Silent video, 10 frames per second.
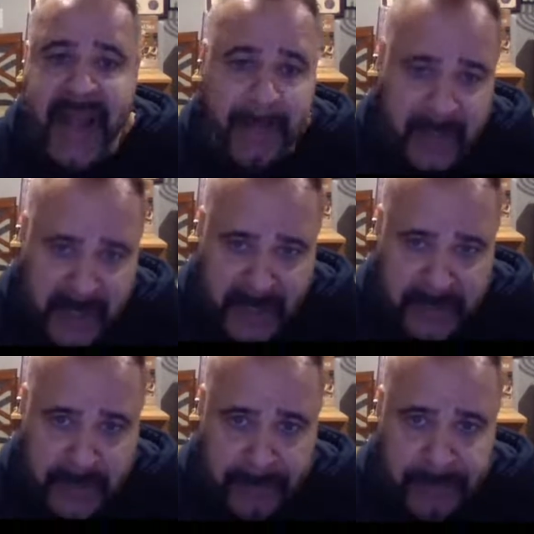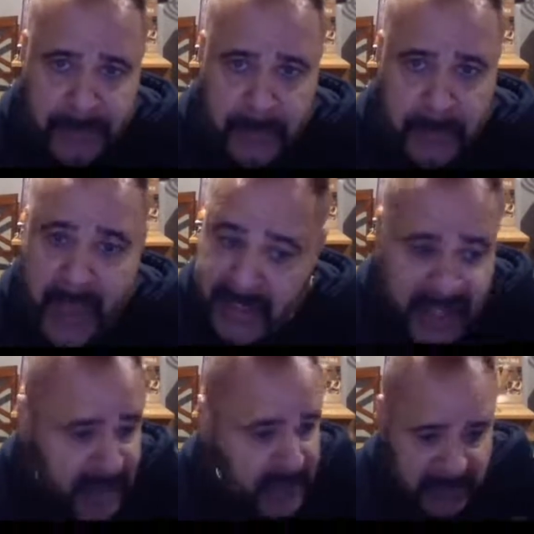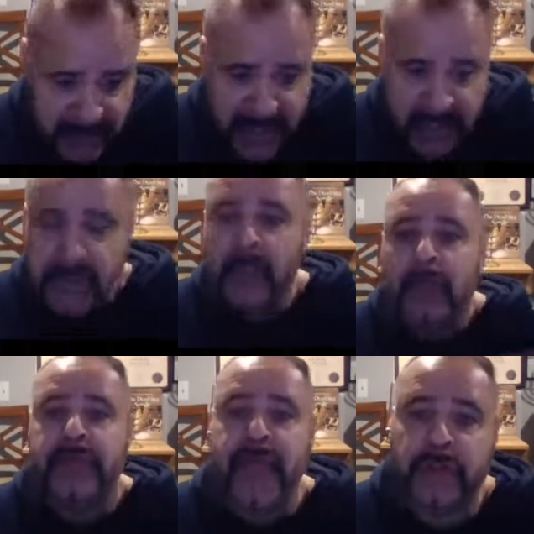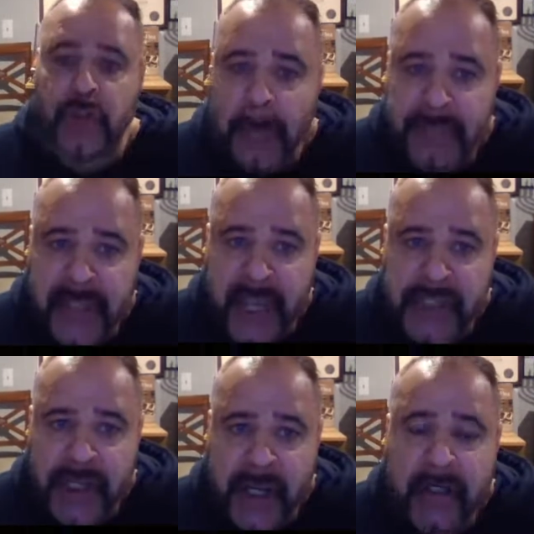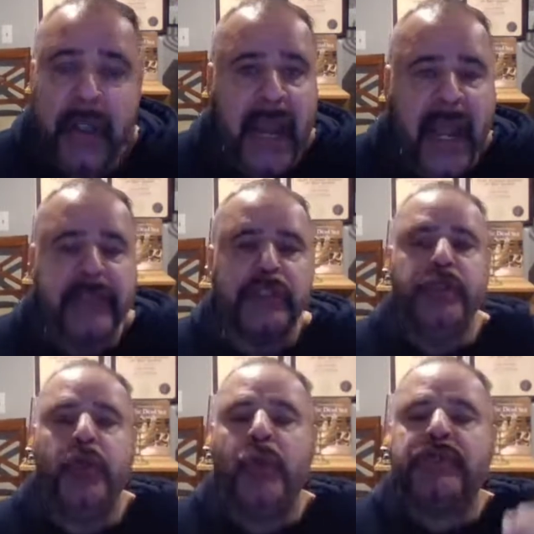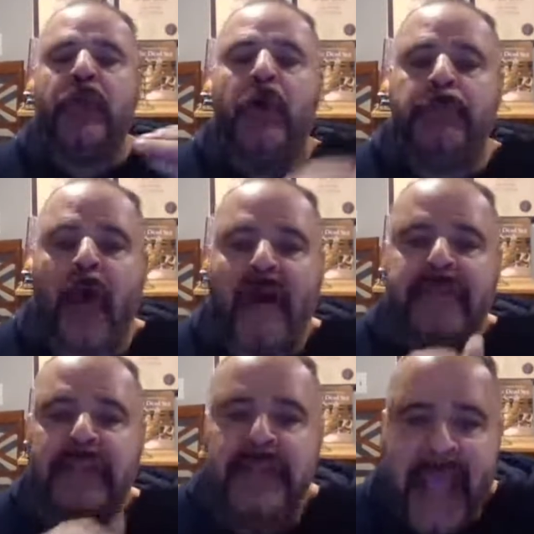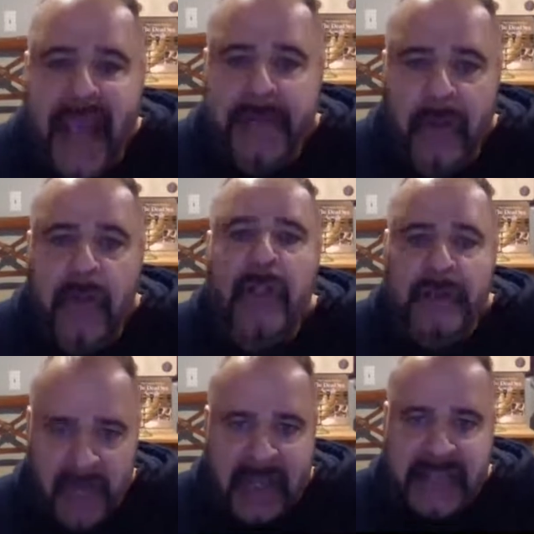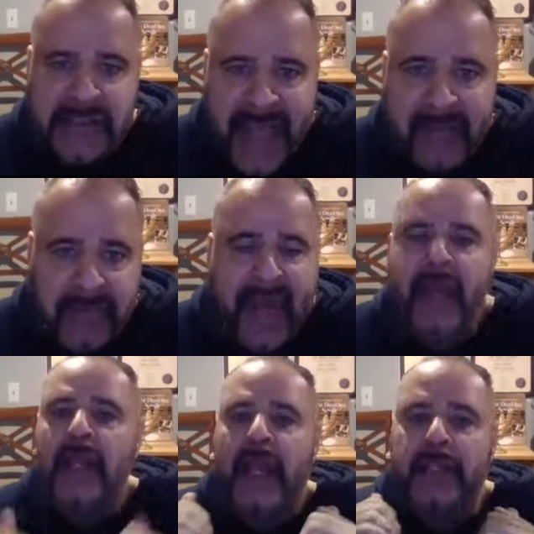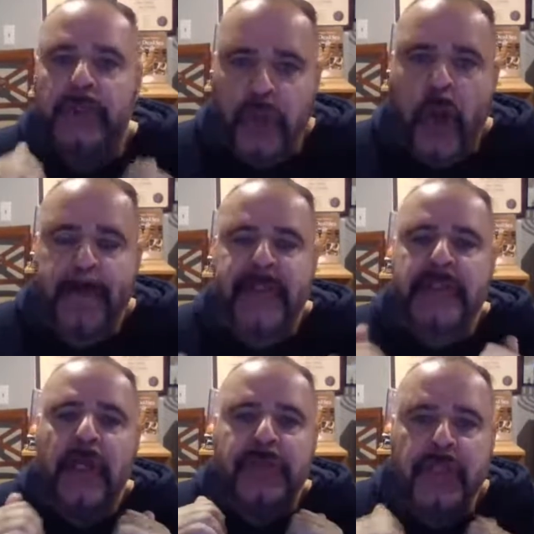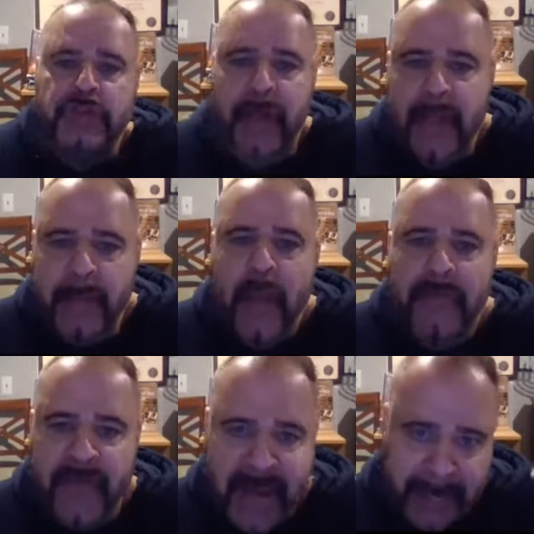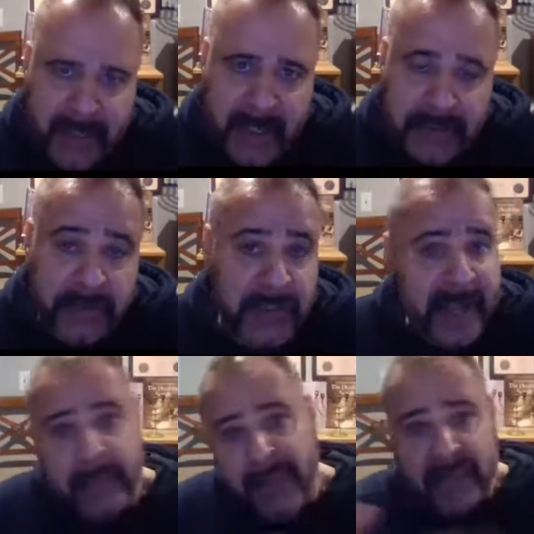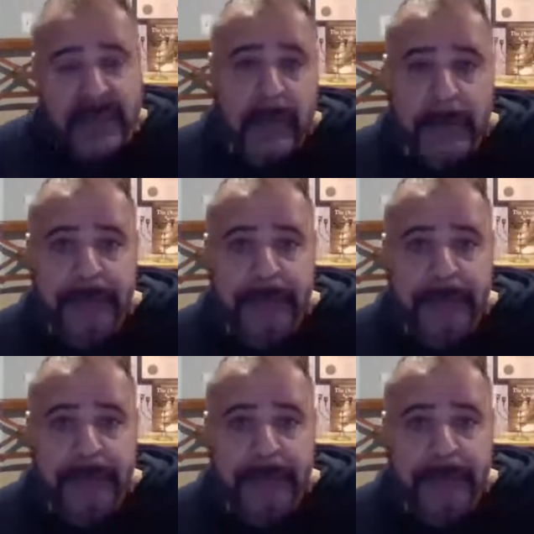Nebuchadnezzar. And again, he seeks the interpretation, and the Jewish prophet Daniel does exactly that, interprets the dream for Nebuchadnezzar. Then he makes